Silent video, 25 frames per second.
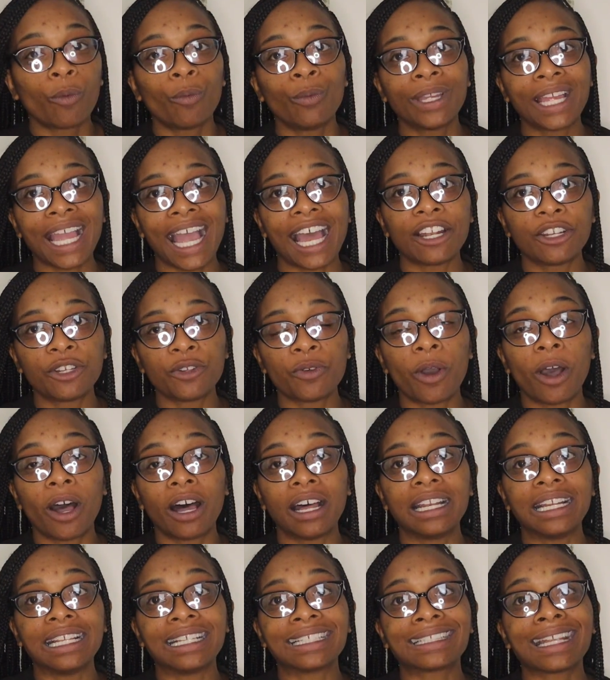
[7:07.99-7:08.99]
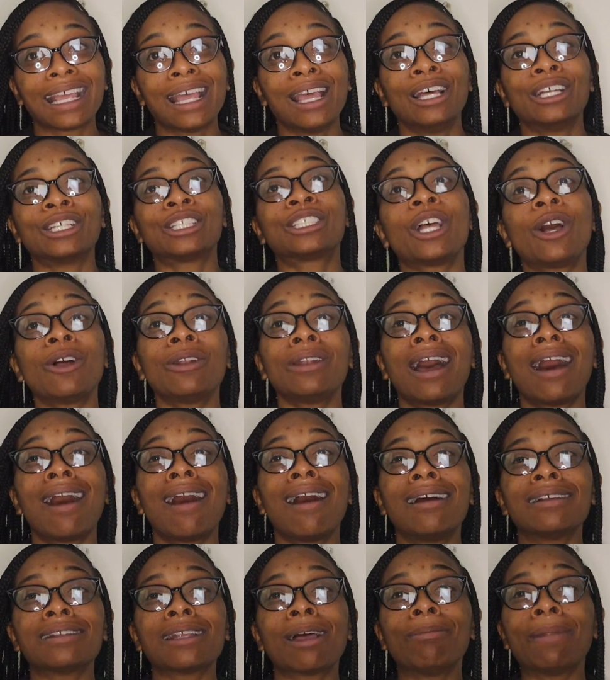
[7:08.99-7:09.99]
We gotta do all these. So
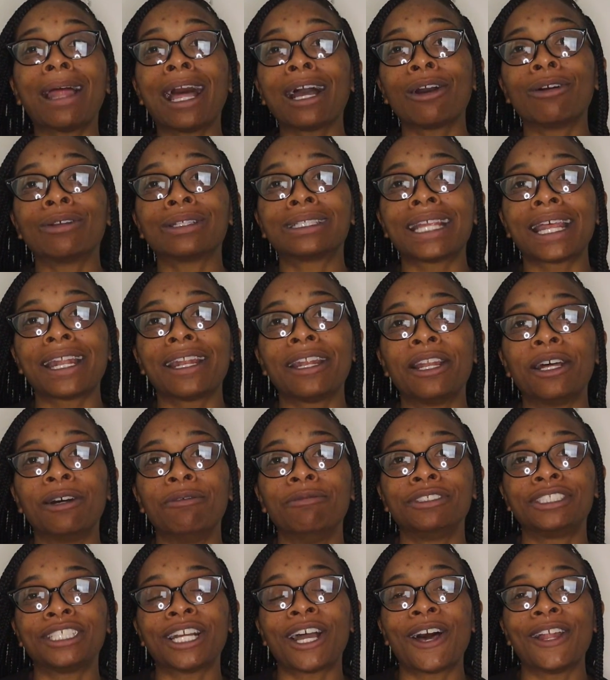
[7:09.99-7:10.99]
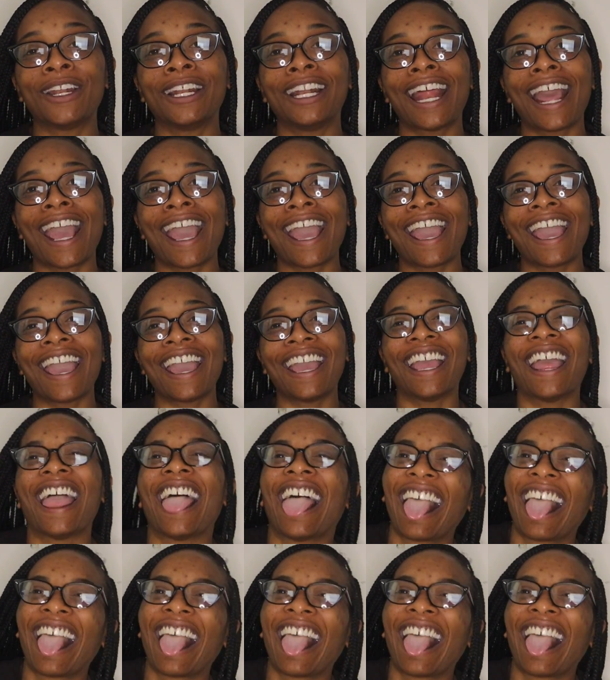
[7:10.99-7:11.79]
dog, I'm not gonna set it up with y'all today.